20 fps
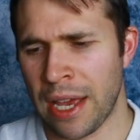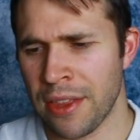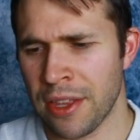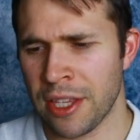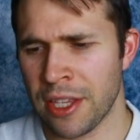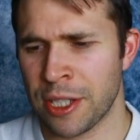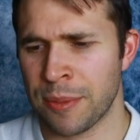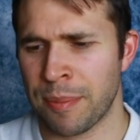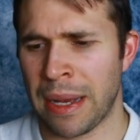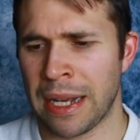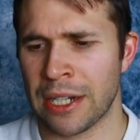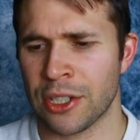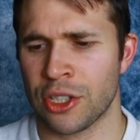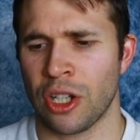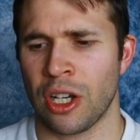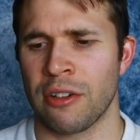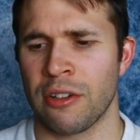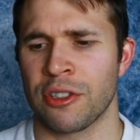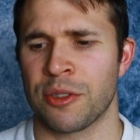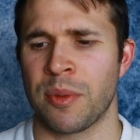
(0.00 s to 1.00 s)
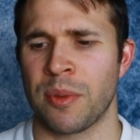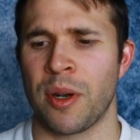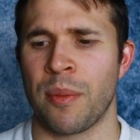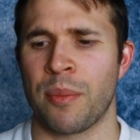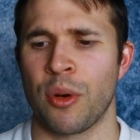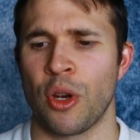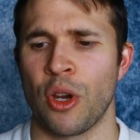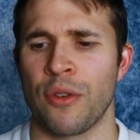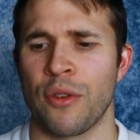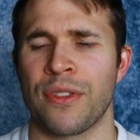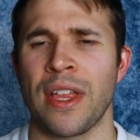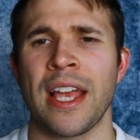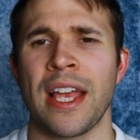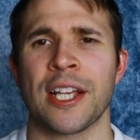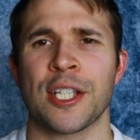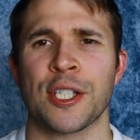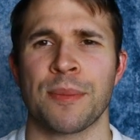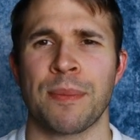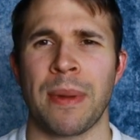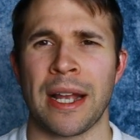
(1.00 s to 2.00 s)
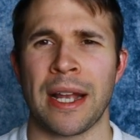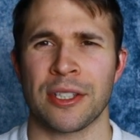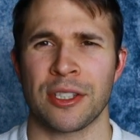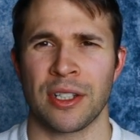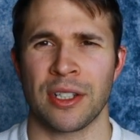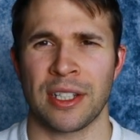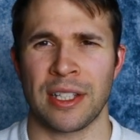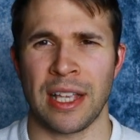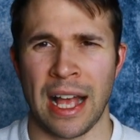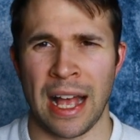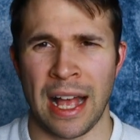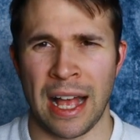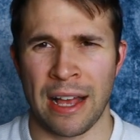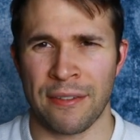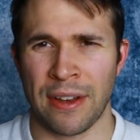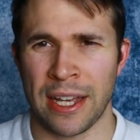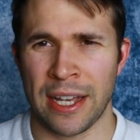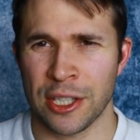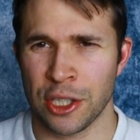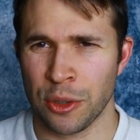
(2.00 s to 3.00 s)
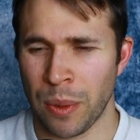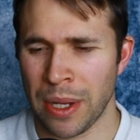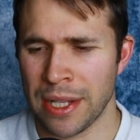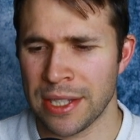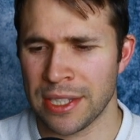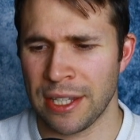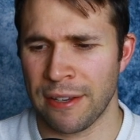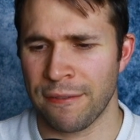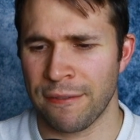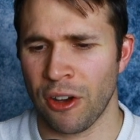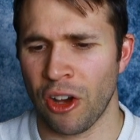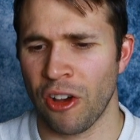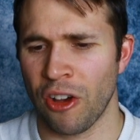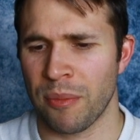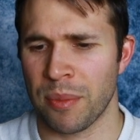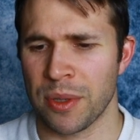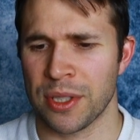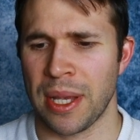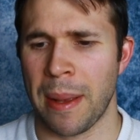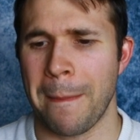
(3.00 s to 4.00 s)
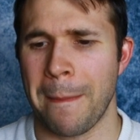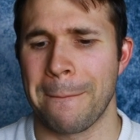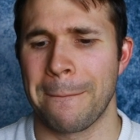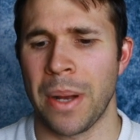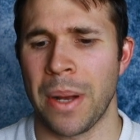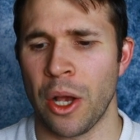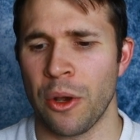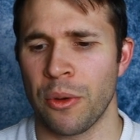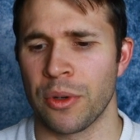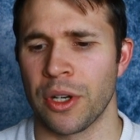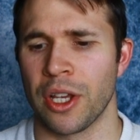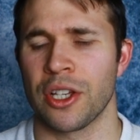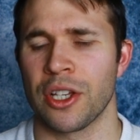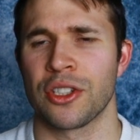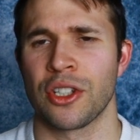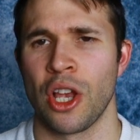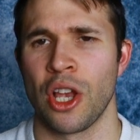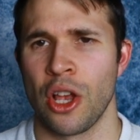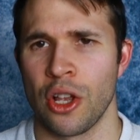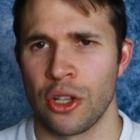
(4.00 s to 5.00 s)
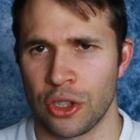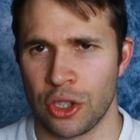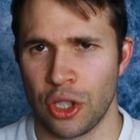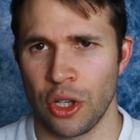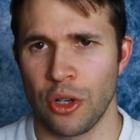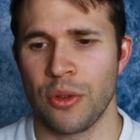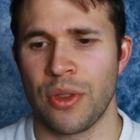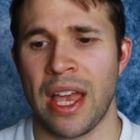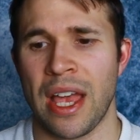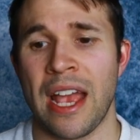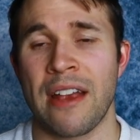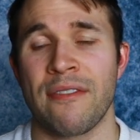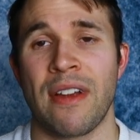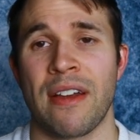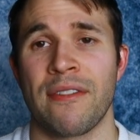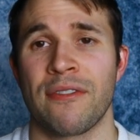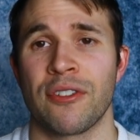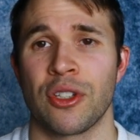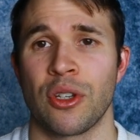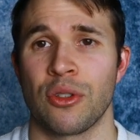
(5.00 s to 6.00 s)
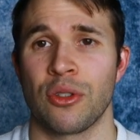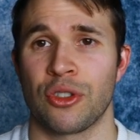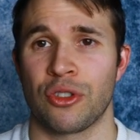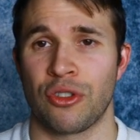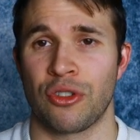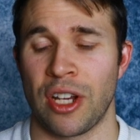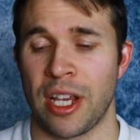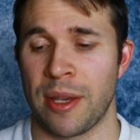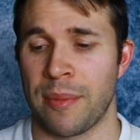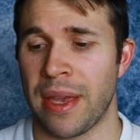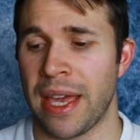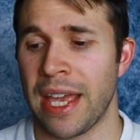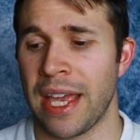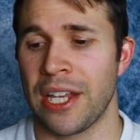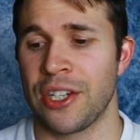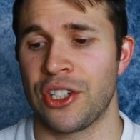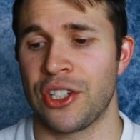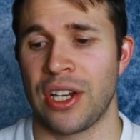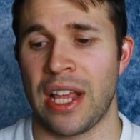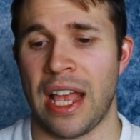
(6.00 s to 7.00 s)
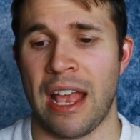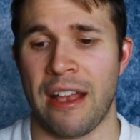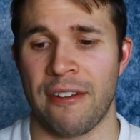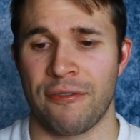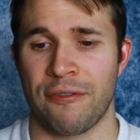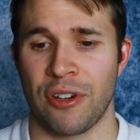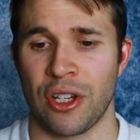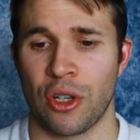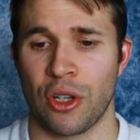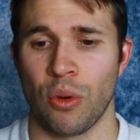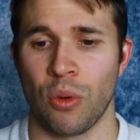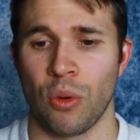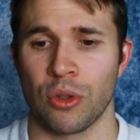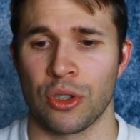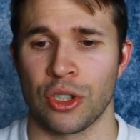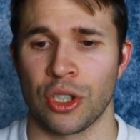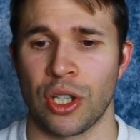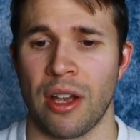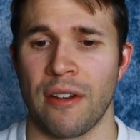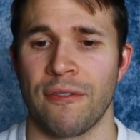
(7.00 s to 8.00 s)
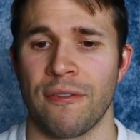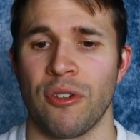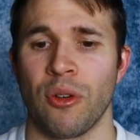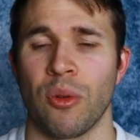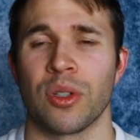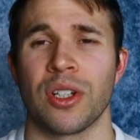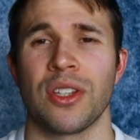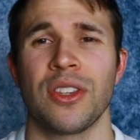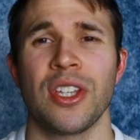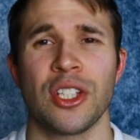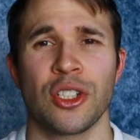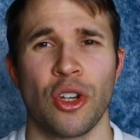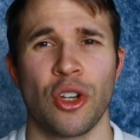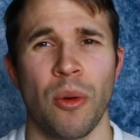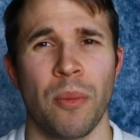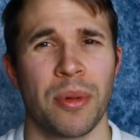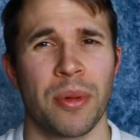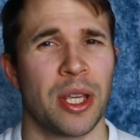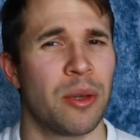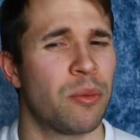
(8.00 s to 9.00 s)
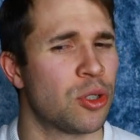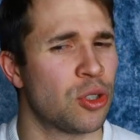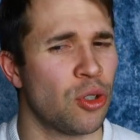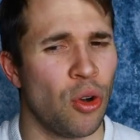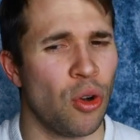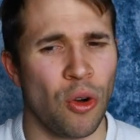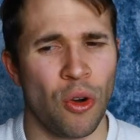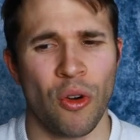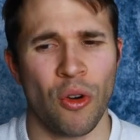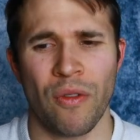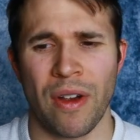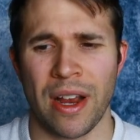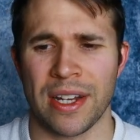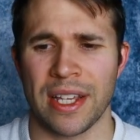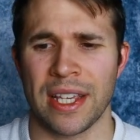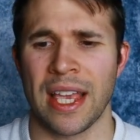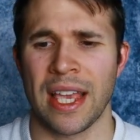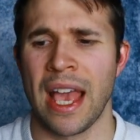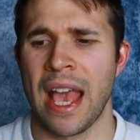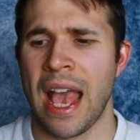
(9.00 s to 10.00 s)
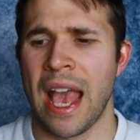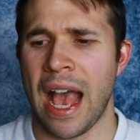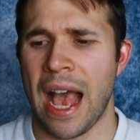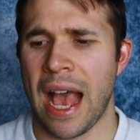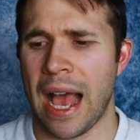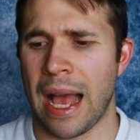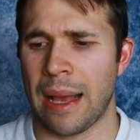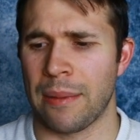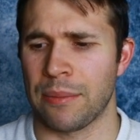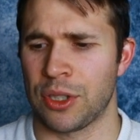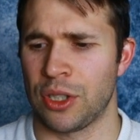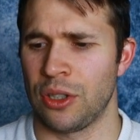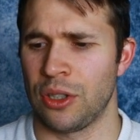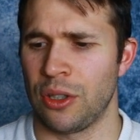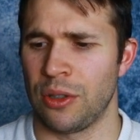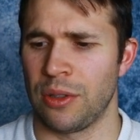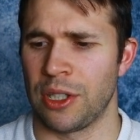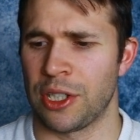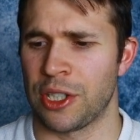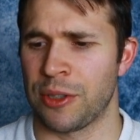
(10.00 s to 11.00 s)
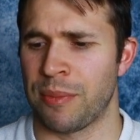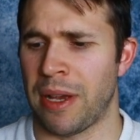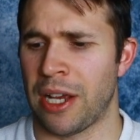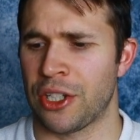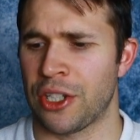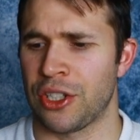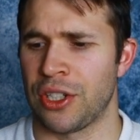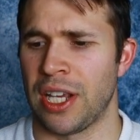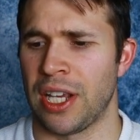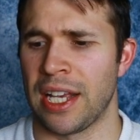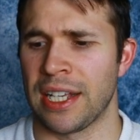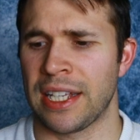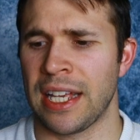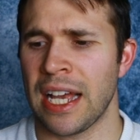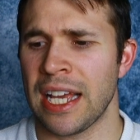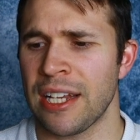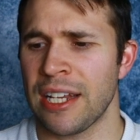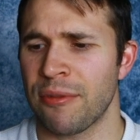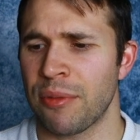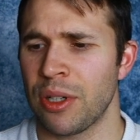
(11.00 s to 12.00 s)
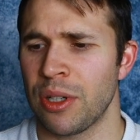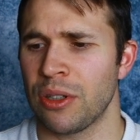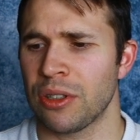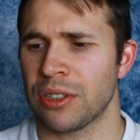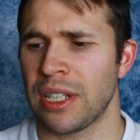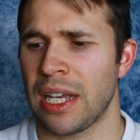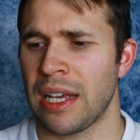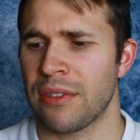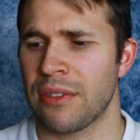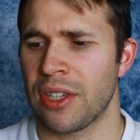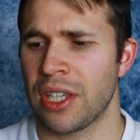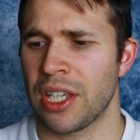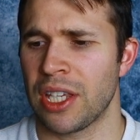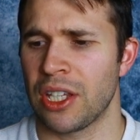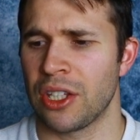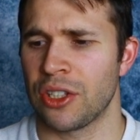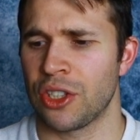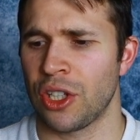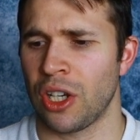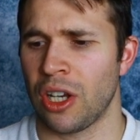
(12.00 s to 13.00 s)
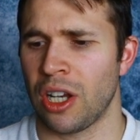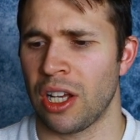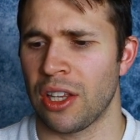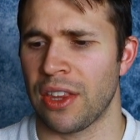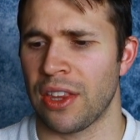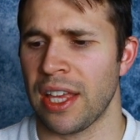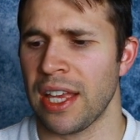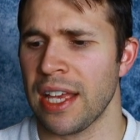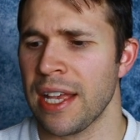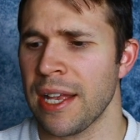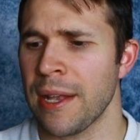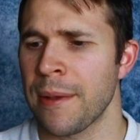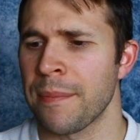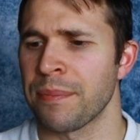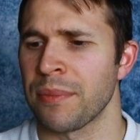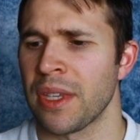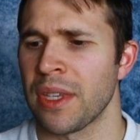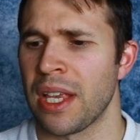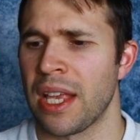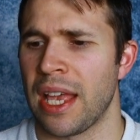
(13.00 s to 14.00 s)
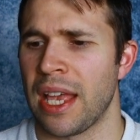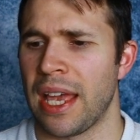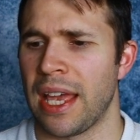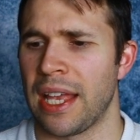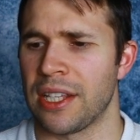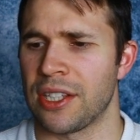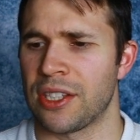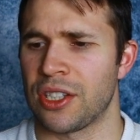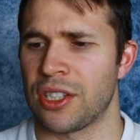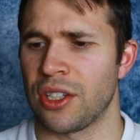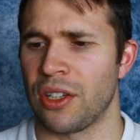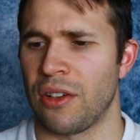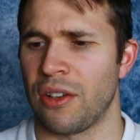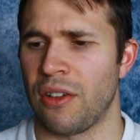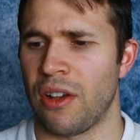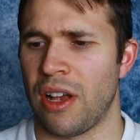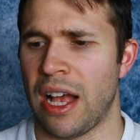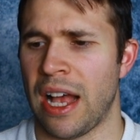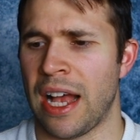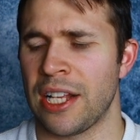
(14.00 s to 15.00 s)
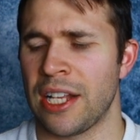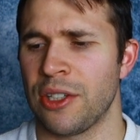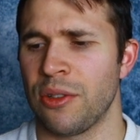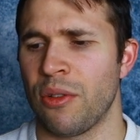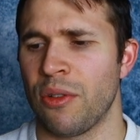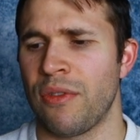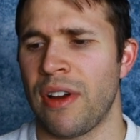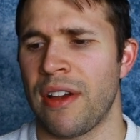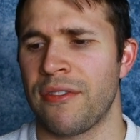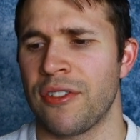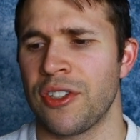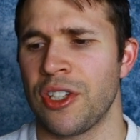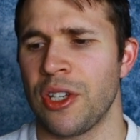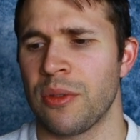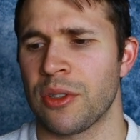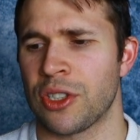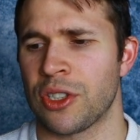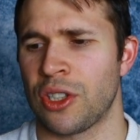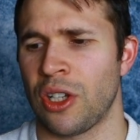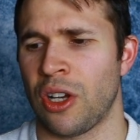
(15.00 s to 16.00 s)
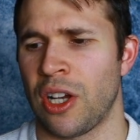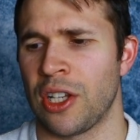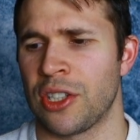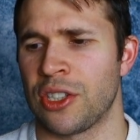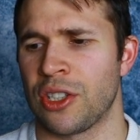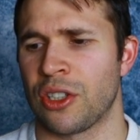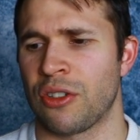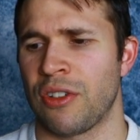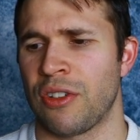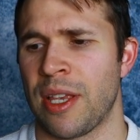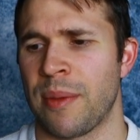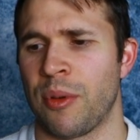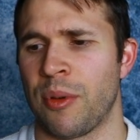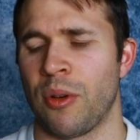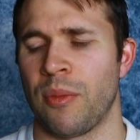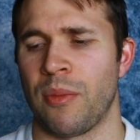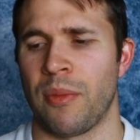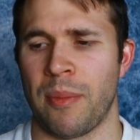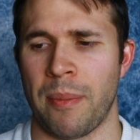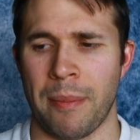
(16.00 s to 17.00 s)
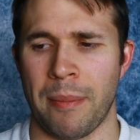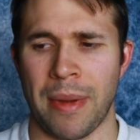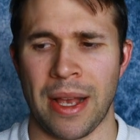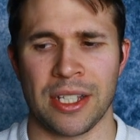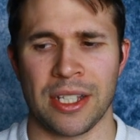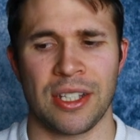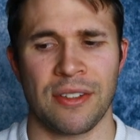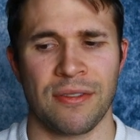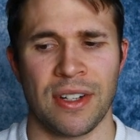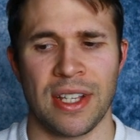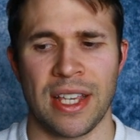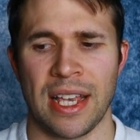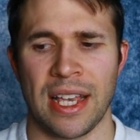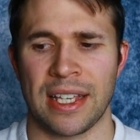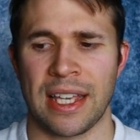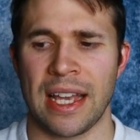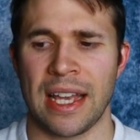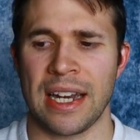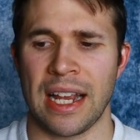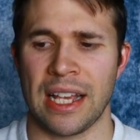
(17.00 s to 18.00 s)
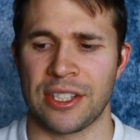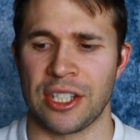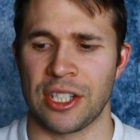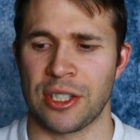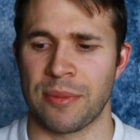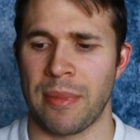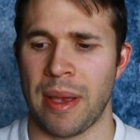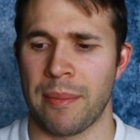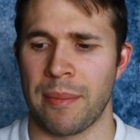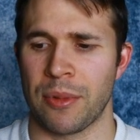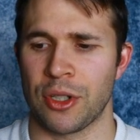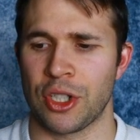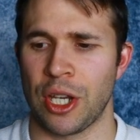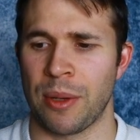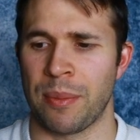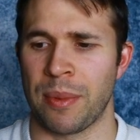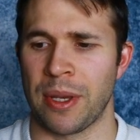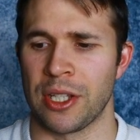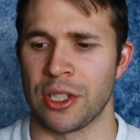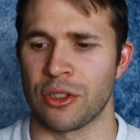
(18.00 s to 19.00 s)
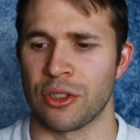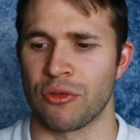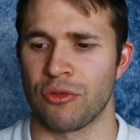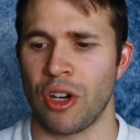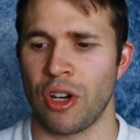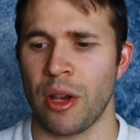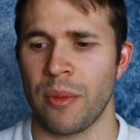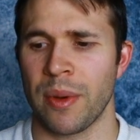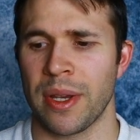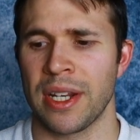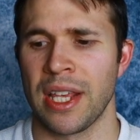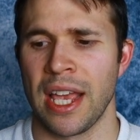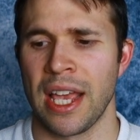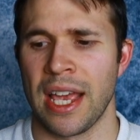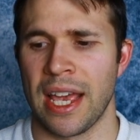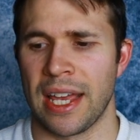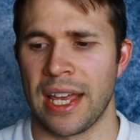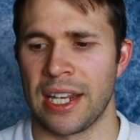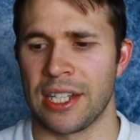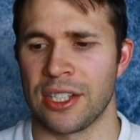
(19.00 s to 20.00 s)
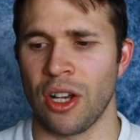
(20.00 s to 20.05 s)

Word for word: Now that this bank charter has been approved, they expect to have a twenty-five percent bonus to their revenue stream each and every quarter going forward. And this company was already absolutely smashing it. Again, if we look down the chart there, it's annual revenue has started to creep up massively again as its membership is growing.